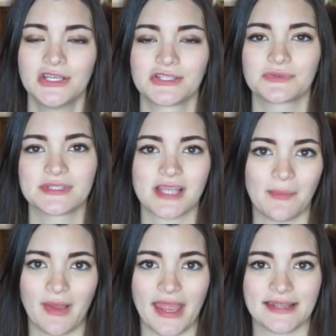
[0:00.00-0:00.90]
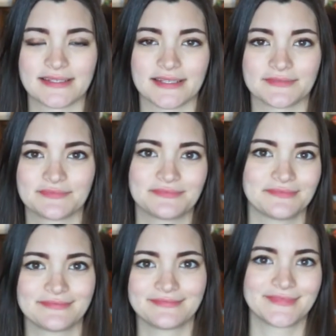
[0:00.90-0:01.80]
So we stopped by to
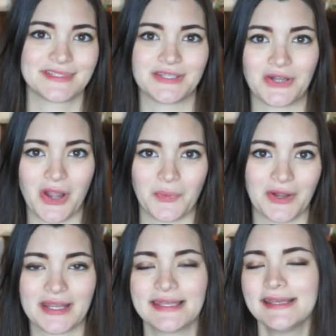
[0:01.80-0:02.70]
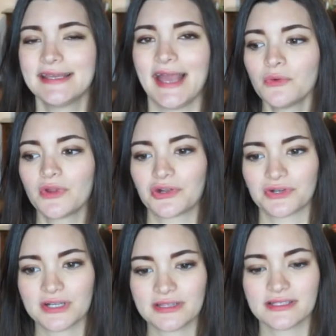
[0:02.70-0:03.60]
see her at work. We
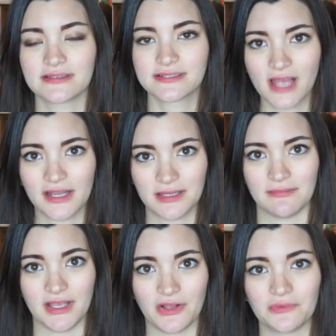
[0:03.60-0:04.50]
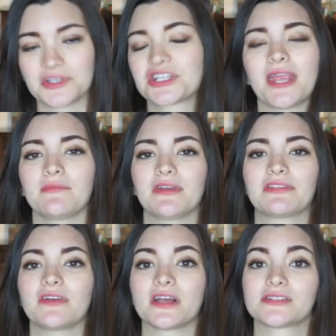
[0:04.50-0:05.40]
ordered the lasagna meal, which came
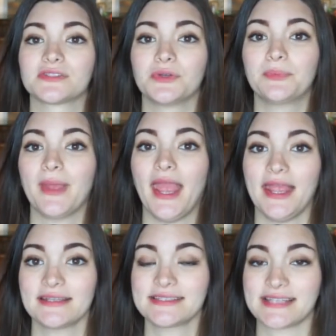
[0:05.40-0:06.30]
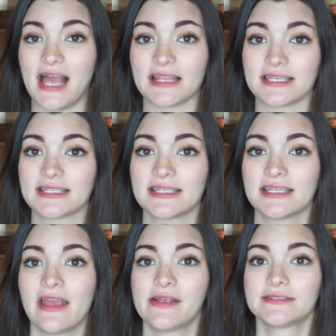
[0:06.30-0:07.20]
with a soup and a salad,
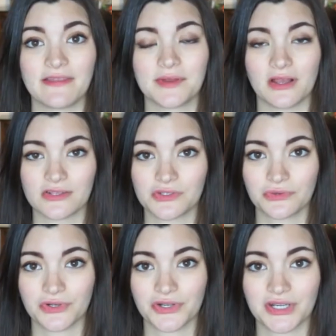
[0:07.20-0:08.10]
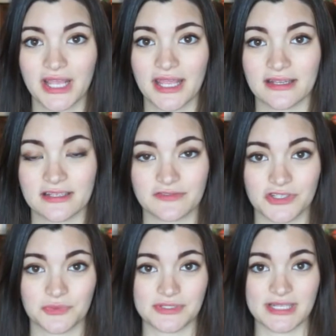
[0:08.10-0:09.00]
and then we also ordered an
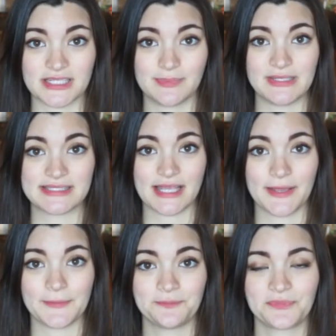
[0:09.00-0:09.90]
individual size pizza.